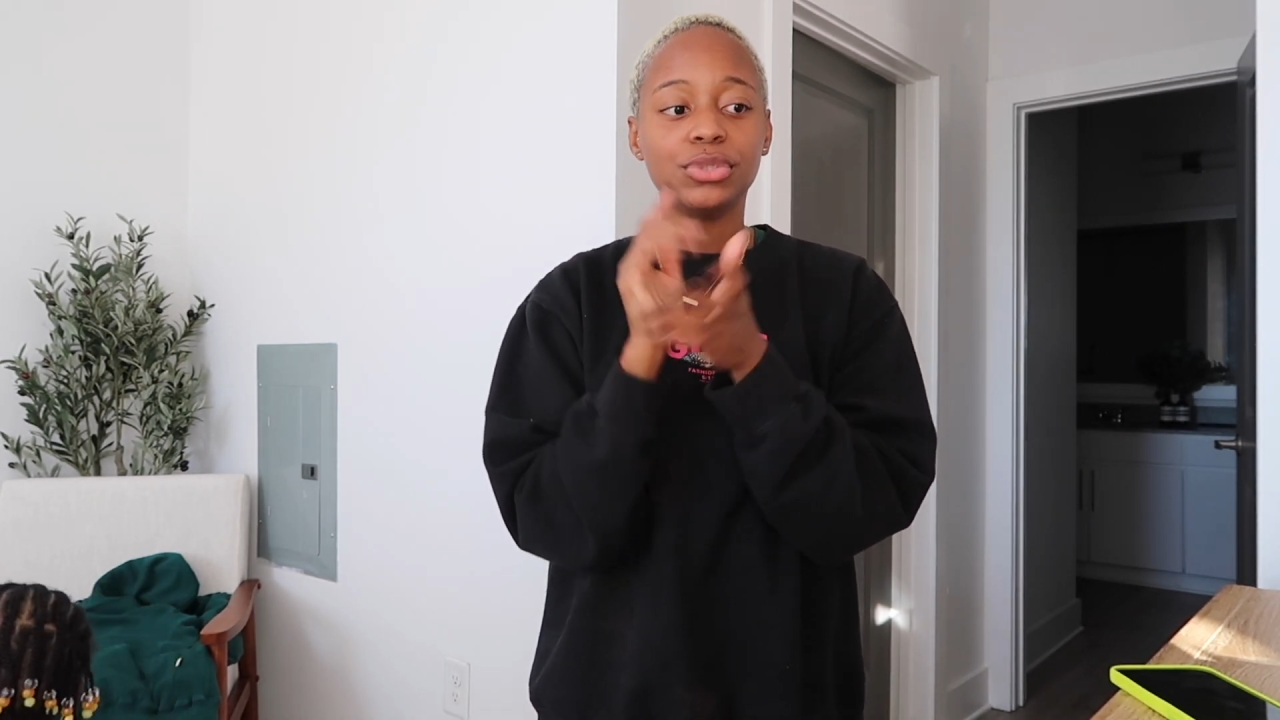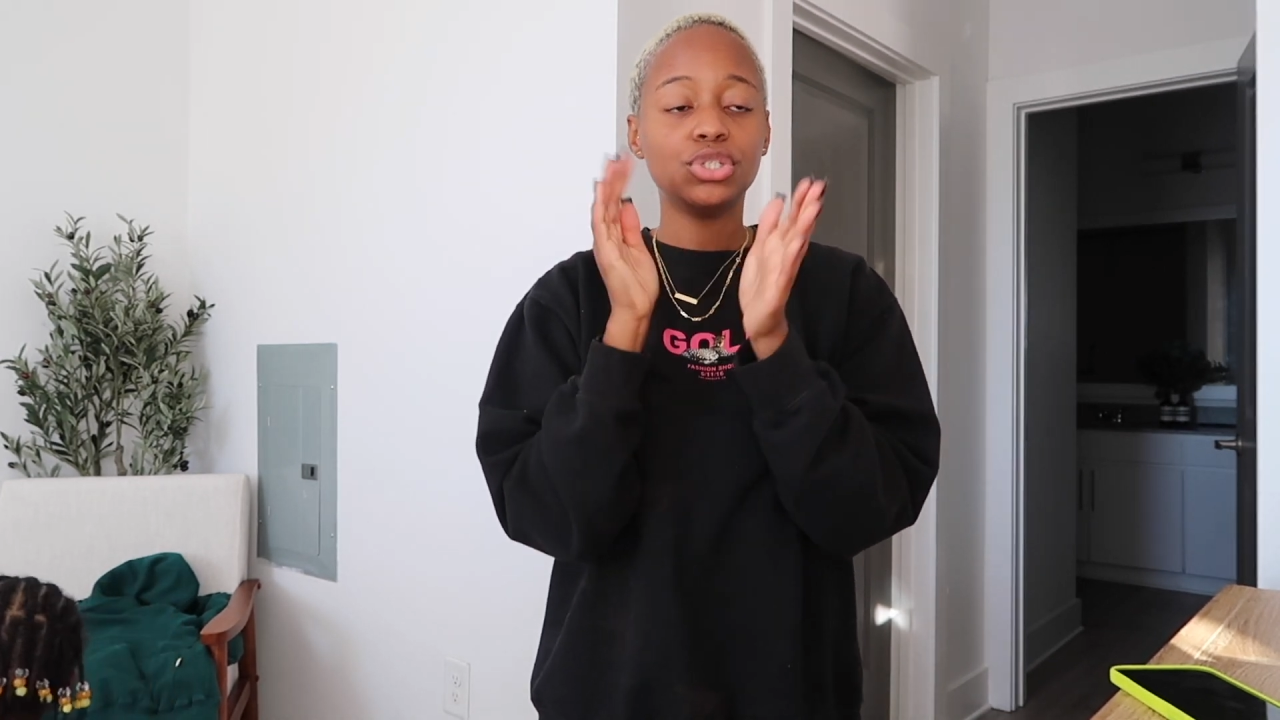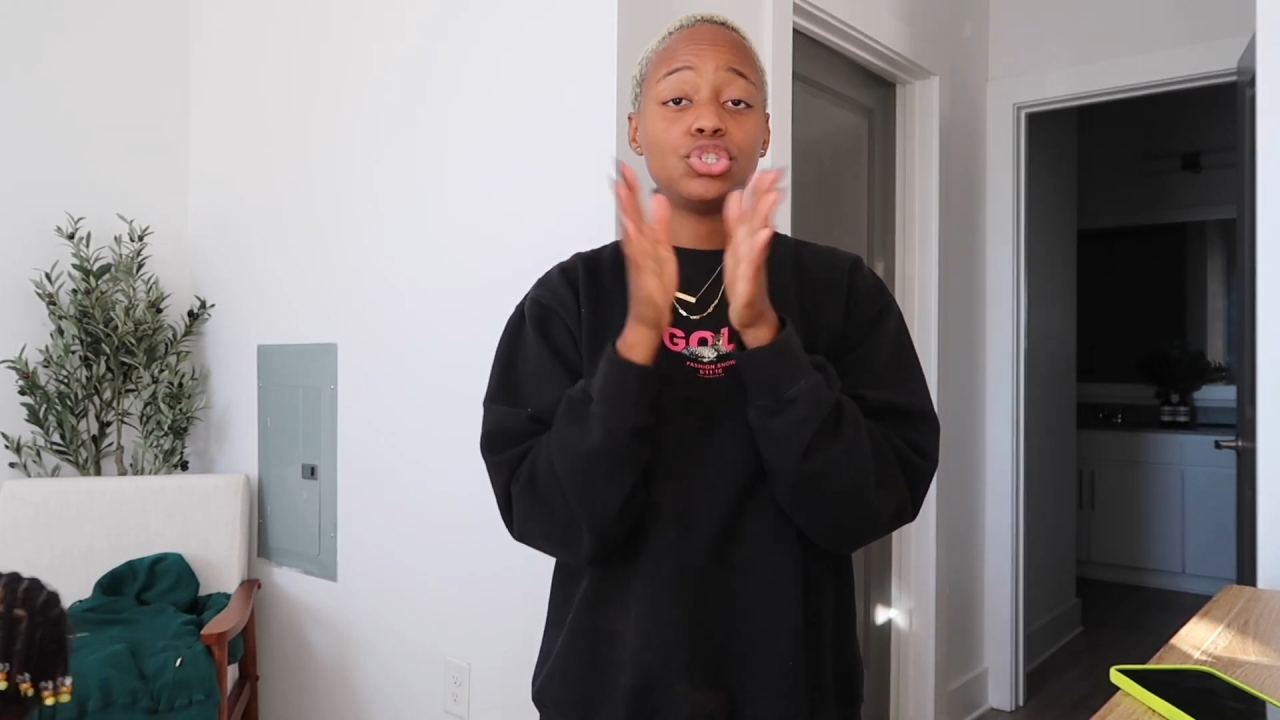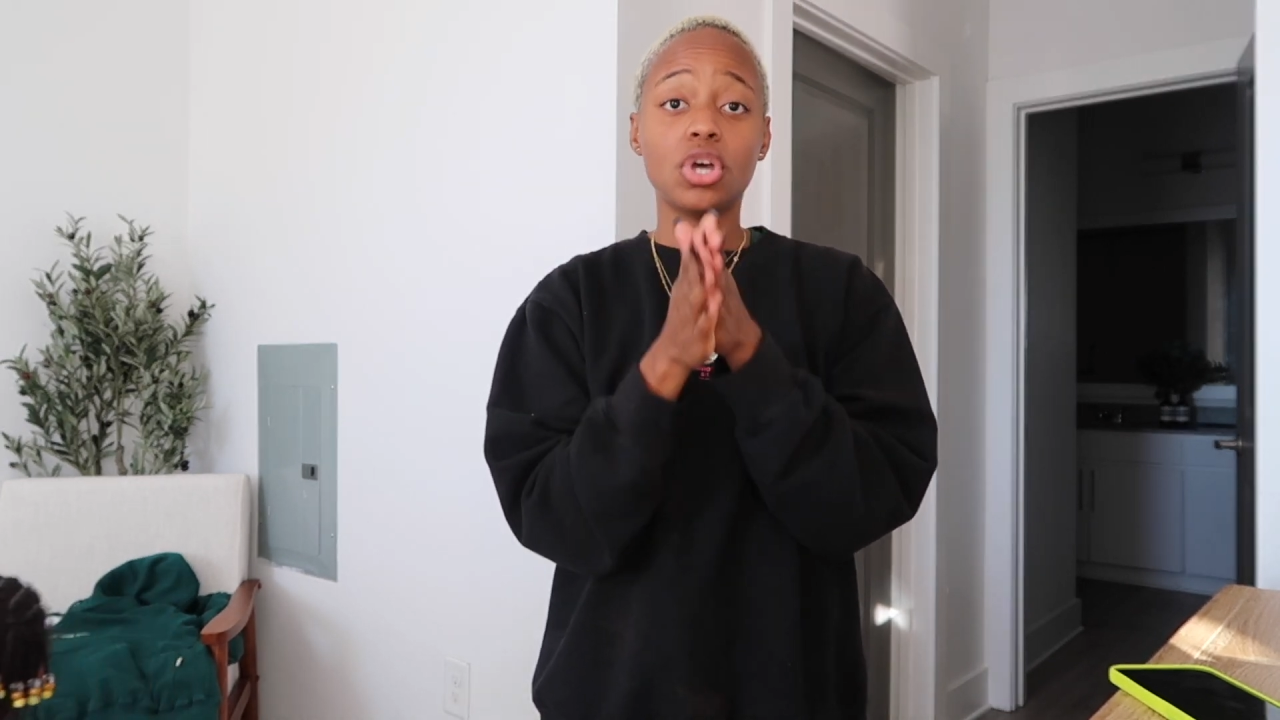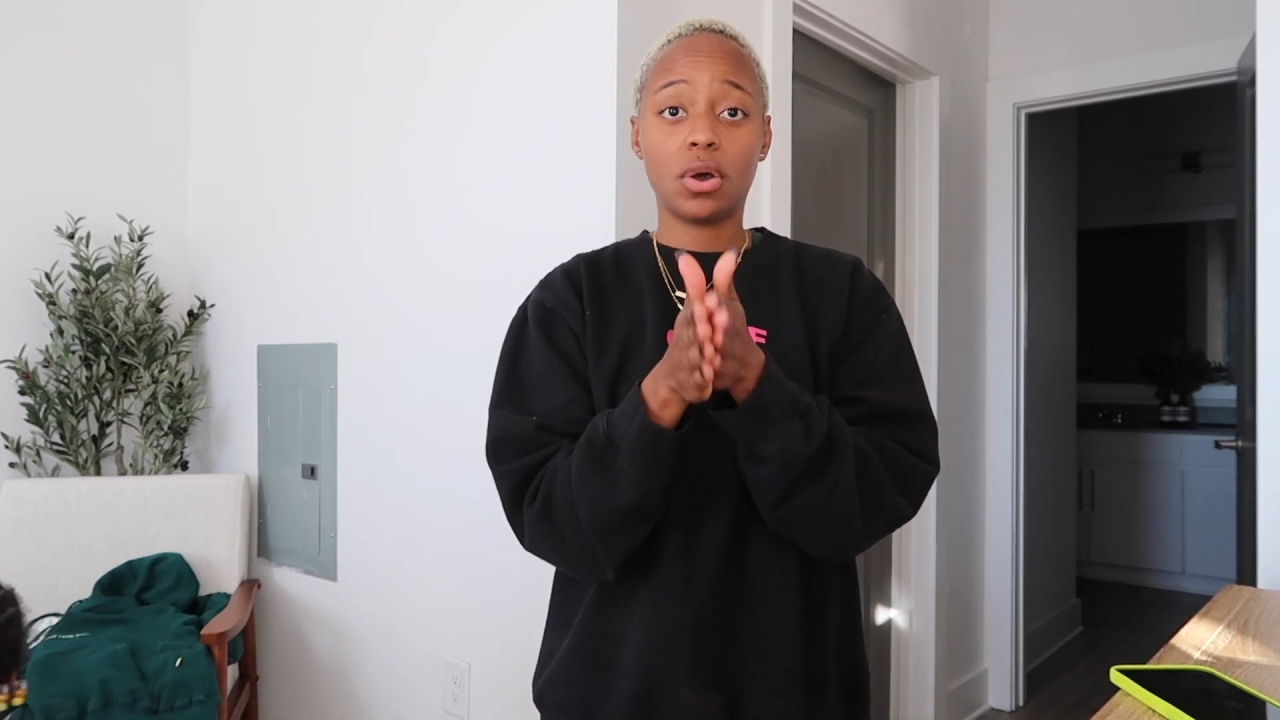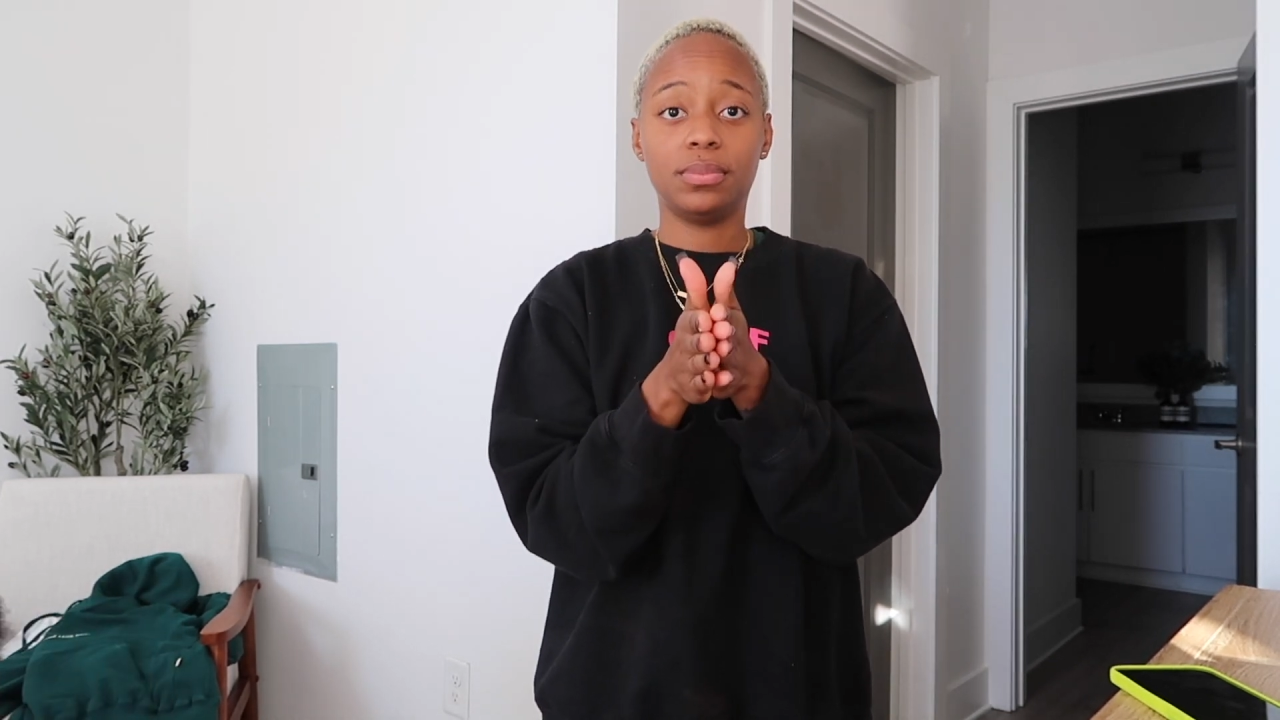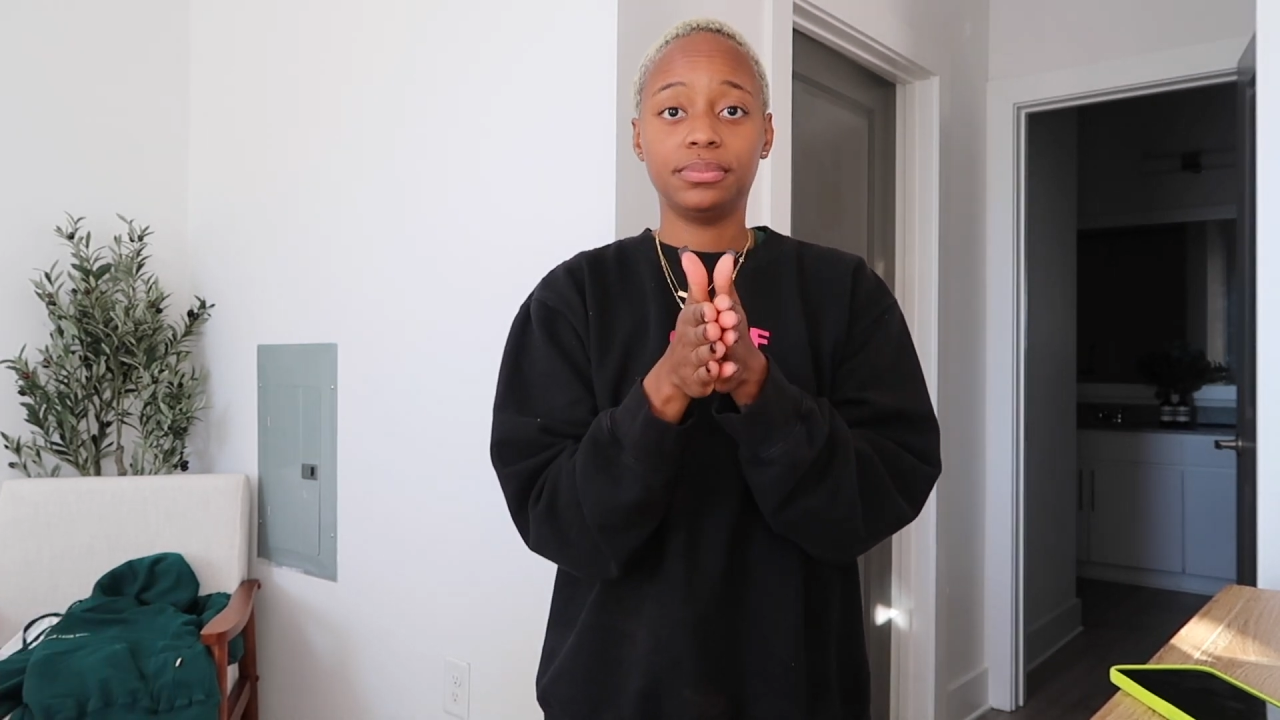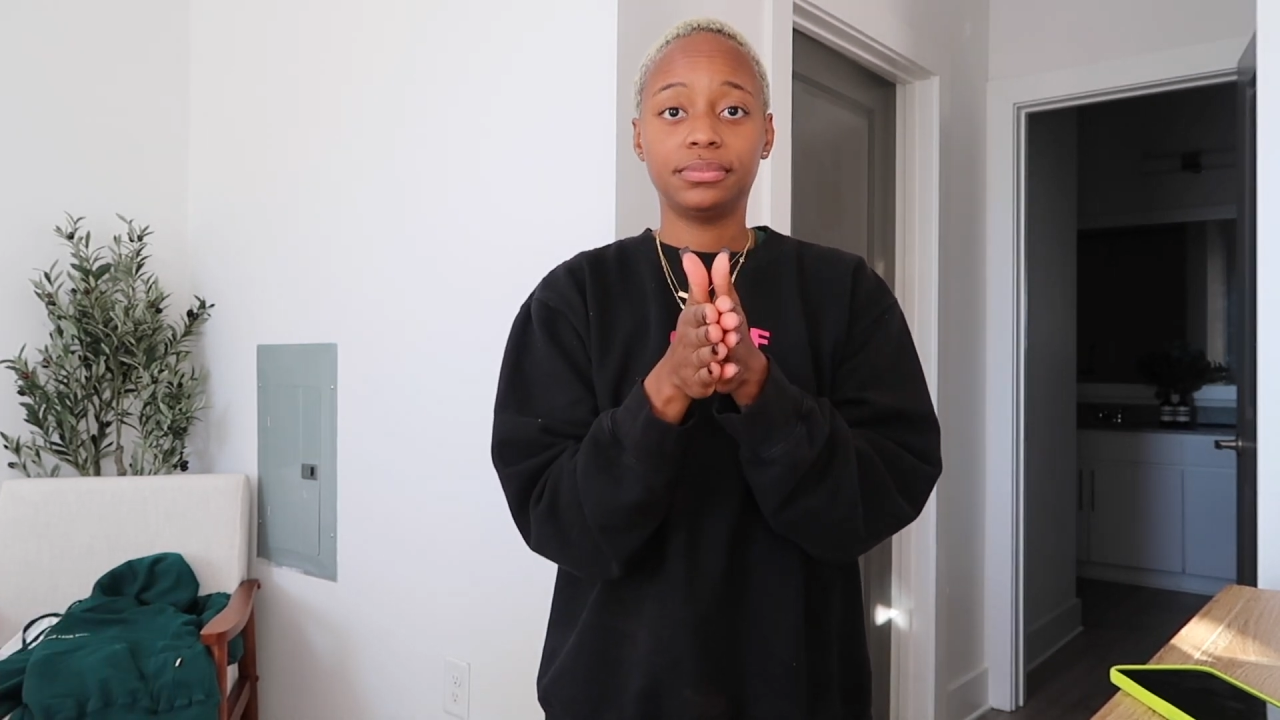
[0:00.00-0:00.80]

So